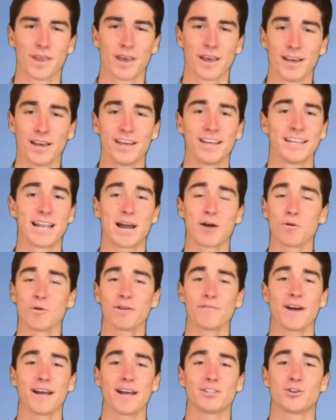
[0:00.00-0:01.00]
Now, what if
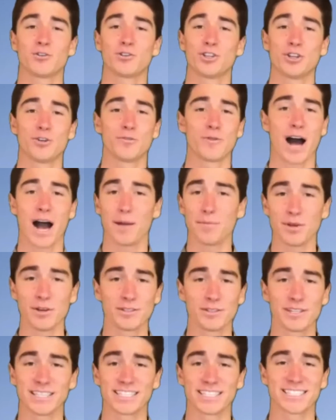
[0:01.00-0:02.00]
I told you I'm
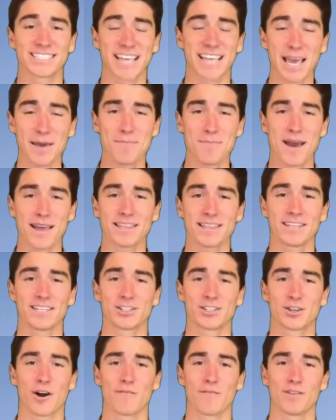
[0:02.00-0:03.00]
using the same method to
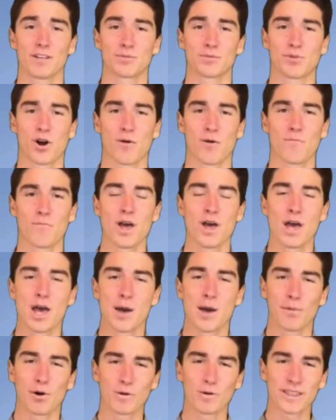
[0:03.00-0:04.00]
solve this problem,
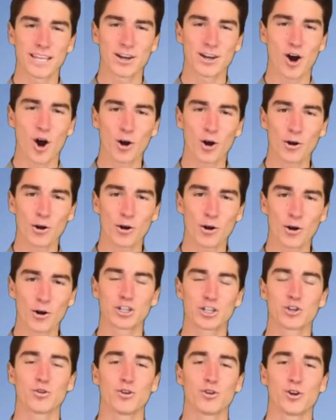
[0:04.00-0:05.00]
but with an
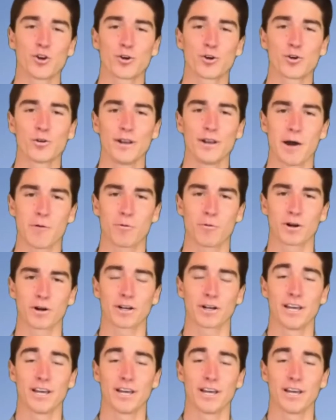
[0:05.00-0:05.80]
artificial neural network,